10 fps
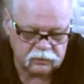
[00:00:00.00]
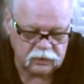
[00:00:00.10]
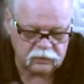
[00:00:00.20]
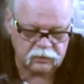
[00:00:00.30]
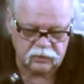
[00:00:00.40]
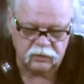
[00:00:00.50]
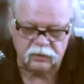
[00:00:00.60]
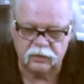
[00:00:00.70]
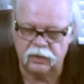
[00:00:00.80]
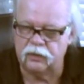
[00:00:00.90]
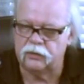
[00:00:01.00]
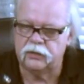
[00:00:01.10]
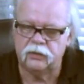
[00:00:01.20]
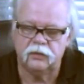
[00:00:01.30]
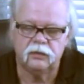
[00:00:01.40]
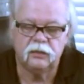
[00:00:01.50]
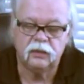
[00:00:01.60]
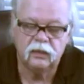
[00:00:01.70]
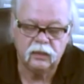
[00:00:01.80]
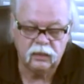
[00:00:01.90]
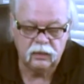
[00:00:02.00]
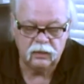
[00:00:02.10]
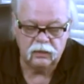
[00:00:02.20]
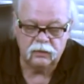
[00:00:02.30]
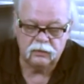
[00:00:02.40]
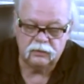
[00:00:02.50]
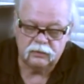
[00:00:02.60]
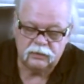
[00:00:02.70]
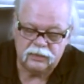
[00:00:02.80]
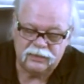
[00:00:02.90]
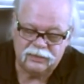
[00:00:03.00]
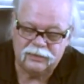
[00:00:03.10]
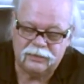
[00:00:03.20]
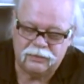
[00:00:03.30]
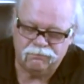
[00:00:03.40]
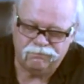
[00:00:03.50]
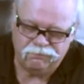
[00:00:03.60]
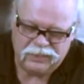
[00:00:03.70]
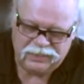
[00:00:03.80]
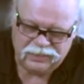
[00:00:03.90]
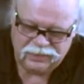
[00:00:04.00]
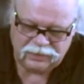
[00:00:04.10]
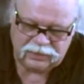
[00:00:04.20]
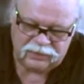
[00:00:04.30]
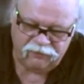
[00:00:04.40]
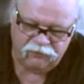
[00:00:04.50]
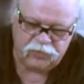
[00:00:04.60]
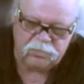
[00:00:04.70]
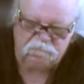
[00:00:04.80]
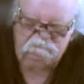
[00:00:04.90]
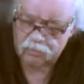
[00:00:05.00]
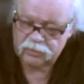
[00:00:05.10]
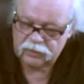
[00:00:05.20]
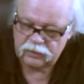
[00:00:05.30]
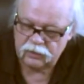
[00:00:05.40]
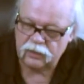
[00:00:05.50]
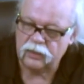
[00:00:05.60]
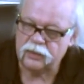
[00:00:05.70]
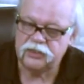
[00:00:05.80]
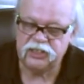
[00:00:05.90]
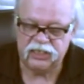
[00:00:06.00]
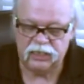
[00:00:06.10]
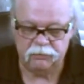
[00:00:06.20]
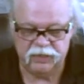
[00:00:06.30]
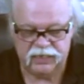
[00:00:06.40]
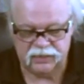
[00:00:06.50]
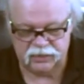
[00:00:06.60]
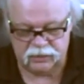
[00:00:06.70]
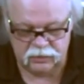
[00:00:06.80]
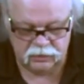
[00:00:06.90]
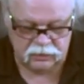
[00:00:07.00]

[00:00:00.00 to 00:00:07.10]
Get this untangled here. Take this base off. There's the Genie base.